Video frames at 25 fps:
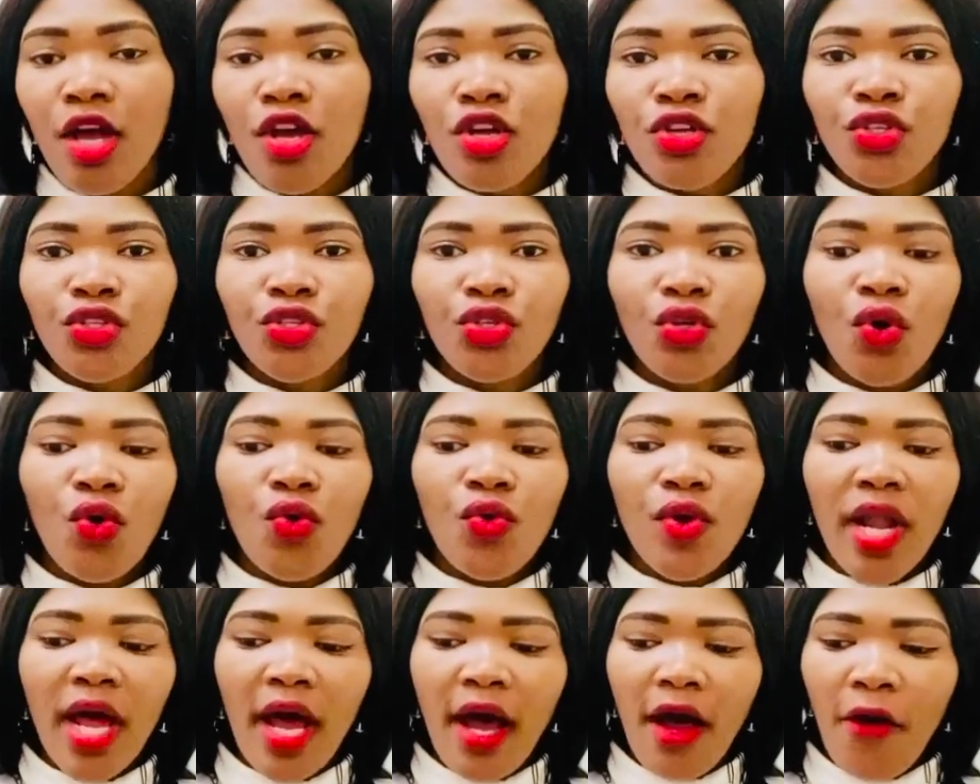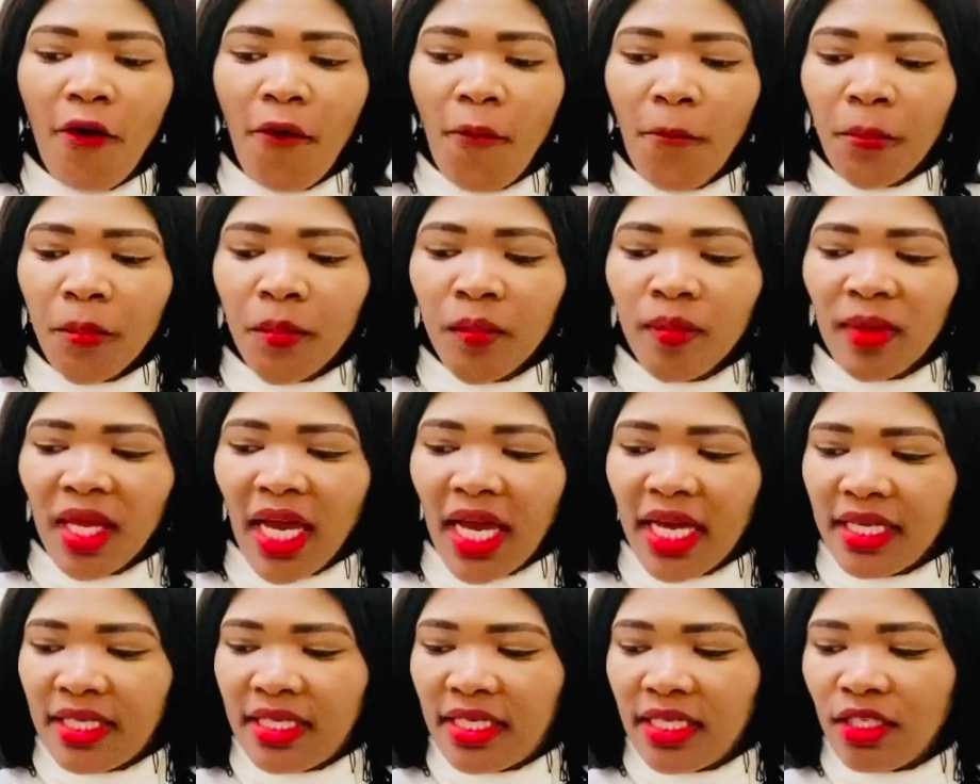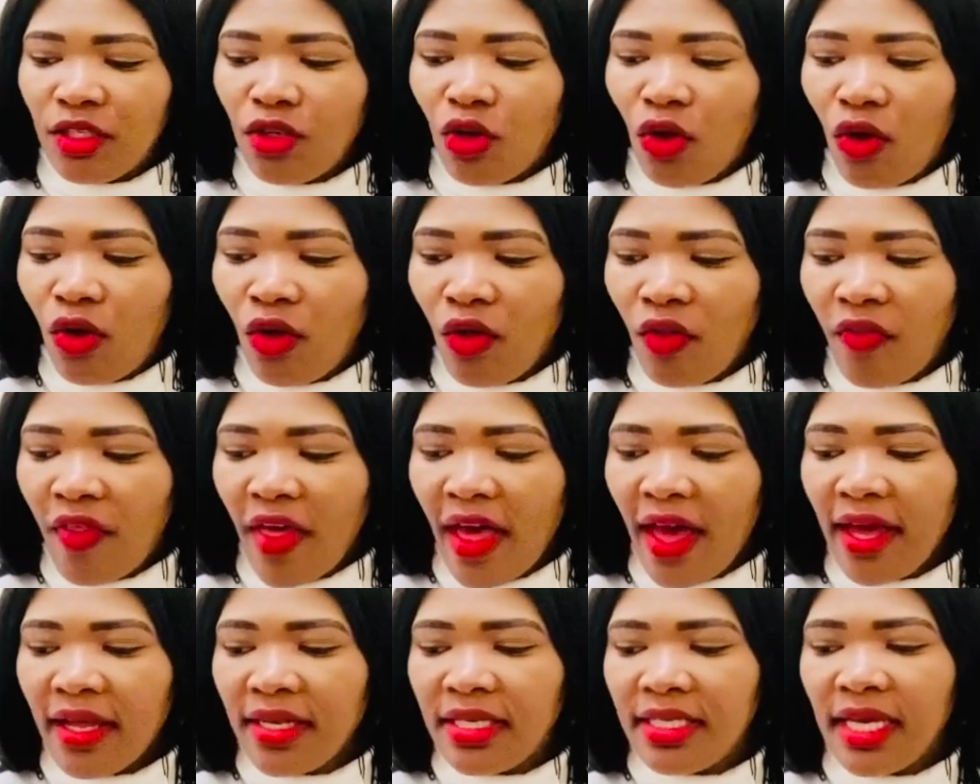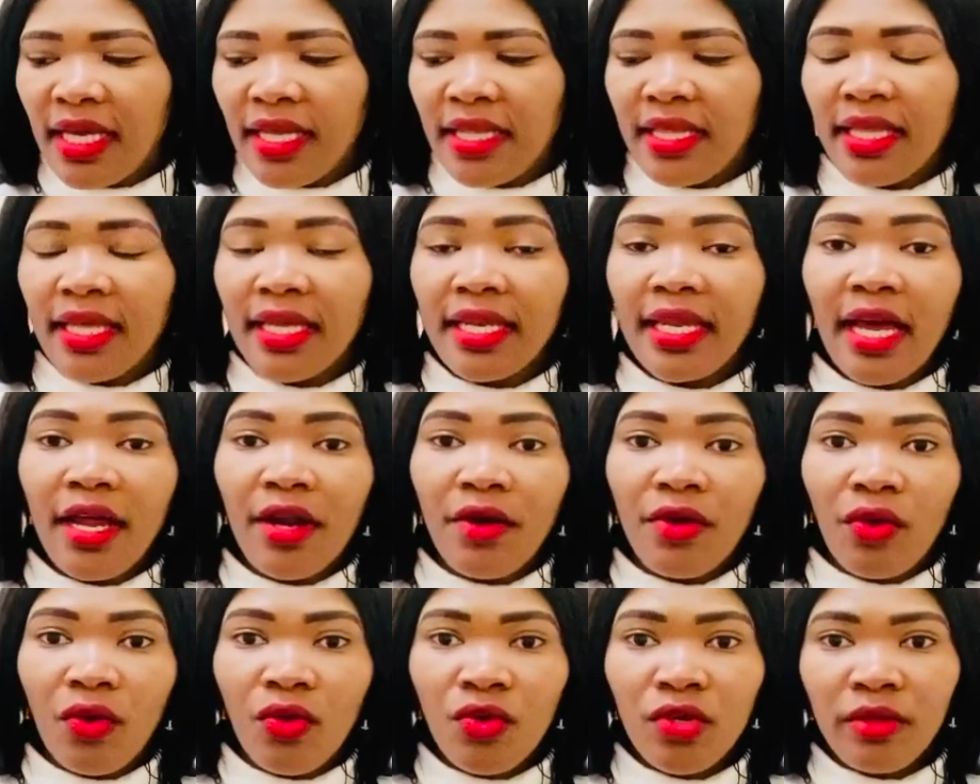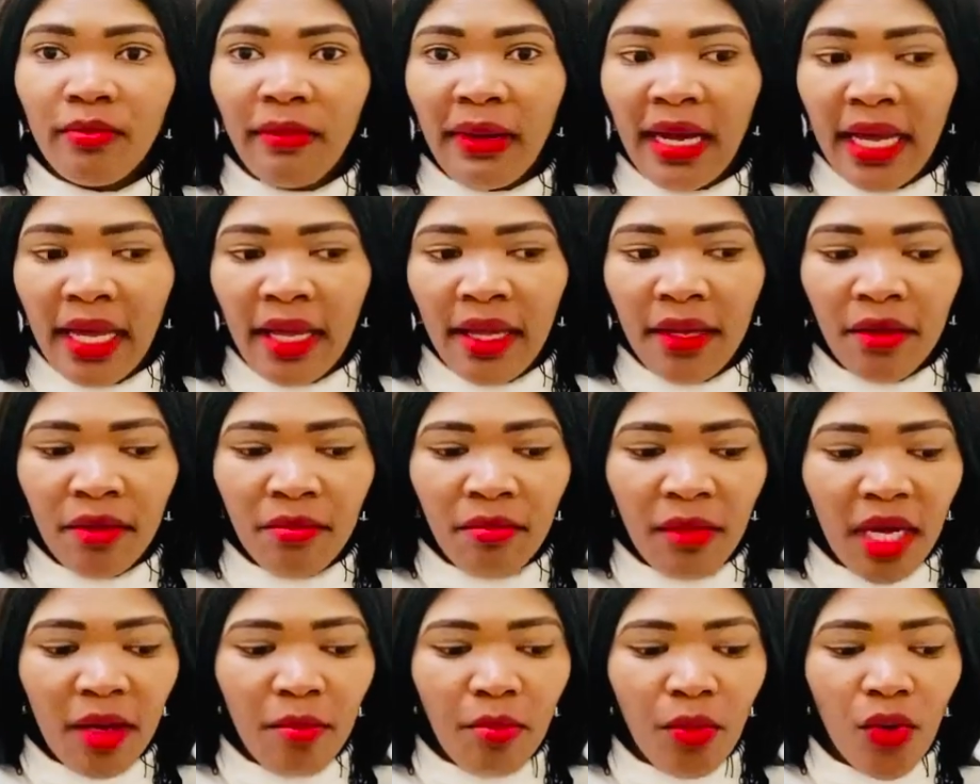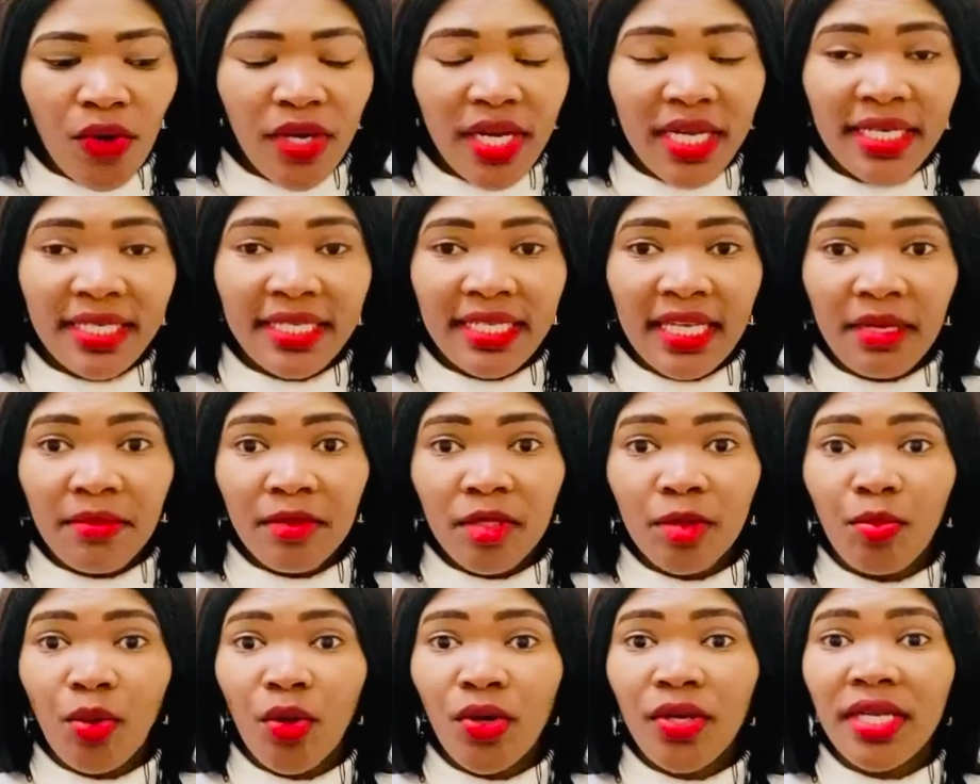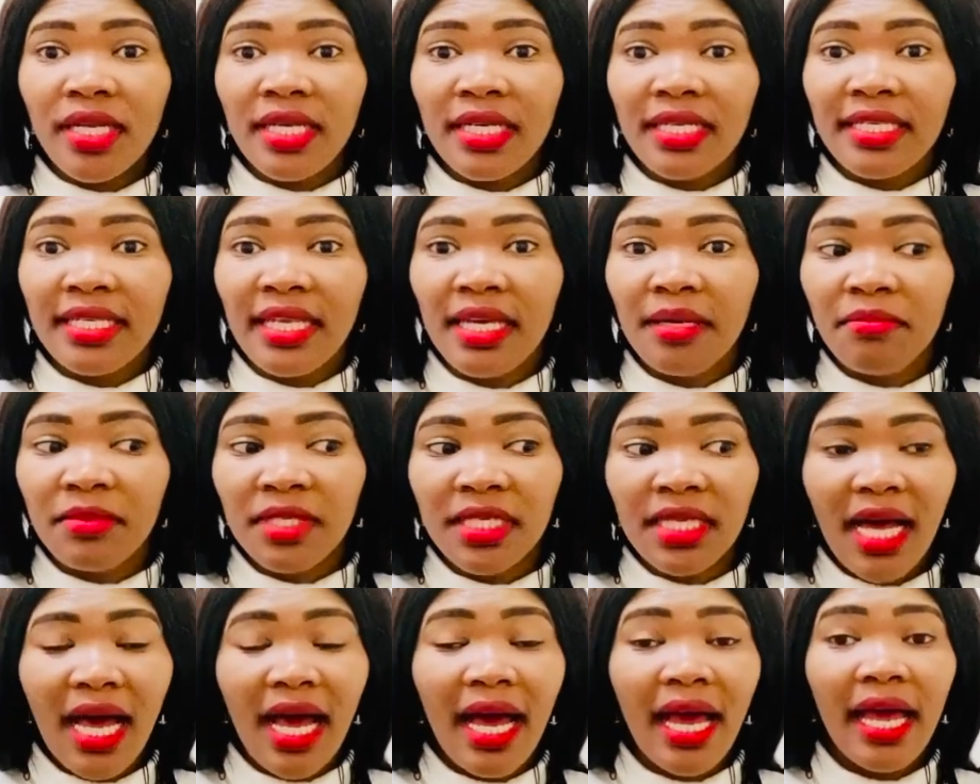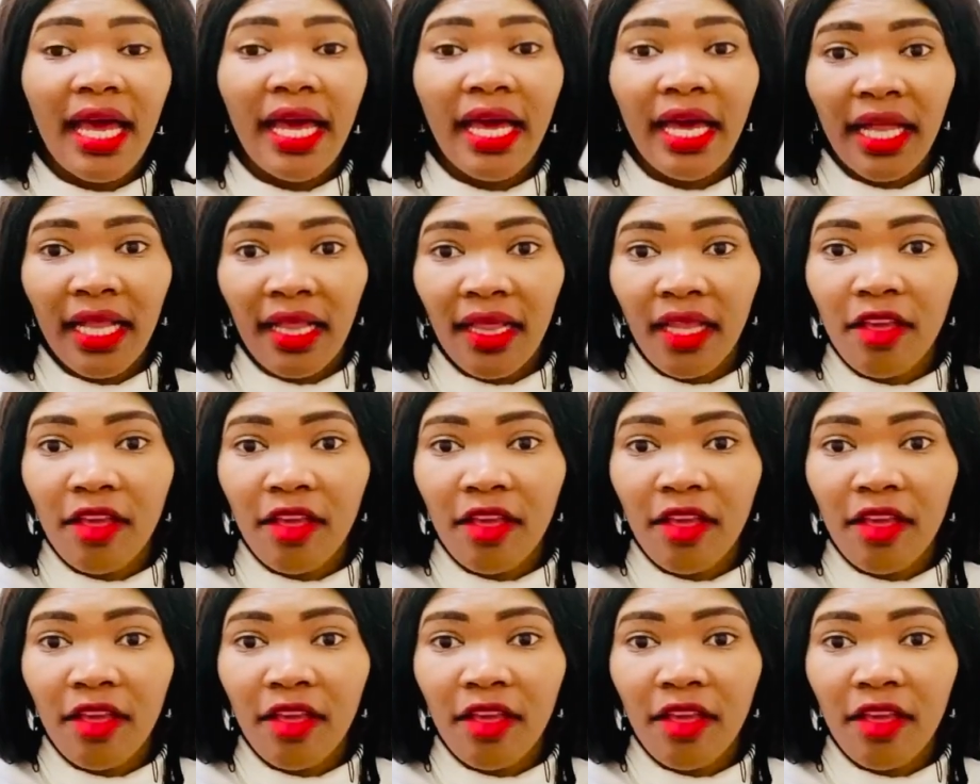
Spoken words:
So now I did all that, and then I wrote my board exams. Board exams are hell.